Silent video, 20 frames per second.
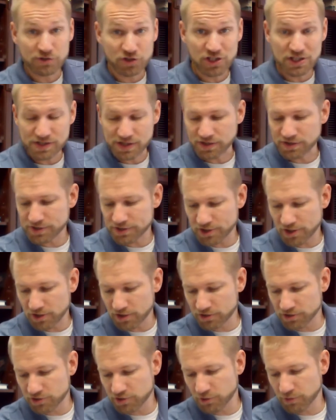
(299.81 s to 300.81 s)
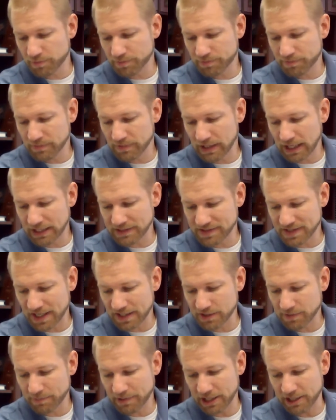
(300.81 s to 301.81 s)
Jesus, turned to and
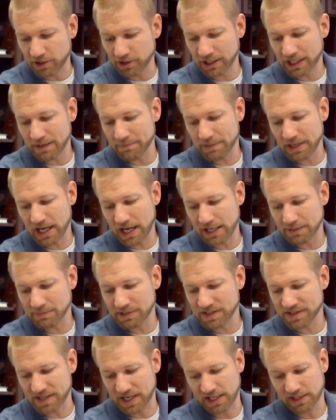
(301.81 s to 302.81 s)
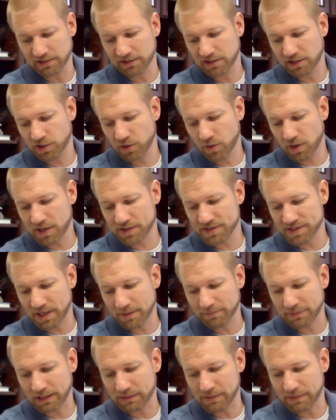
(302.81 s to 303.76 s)
said to Peter, "Get behind me, Satan. You are a stumbling